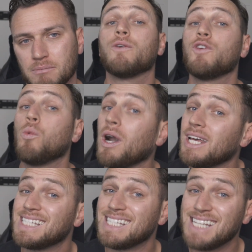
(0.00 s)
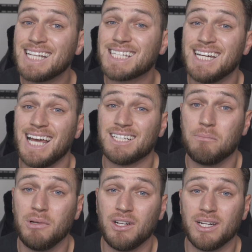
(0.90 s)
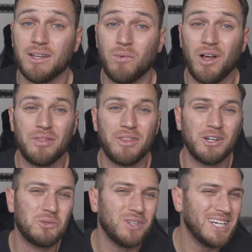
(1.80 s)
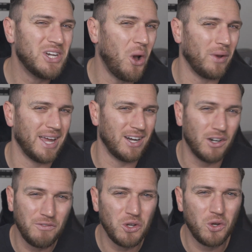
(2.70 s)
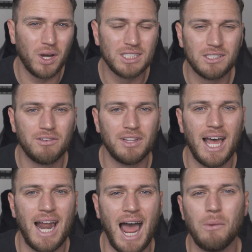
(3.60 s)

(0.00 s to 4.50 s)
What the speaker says: So if you want to assess connectability, well, there's really no interview question for that.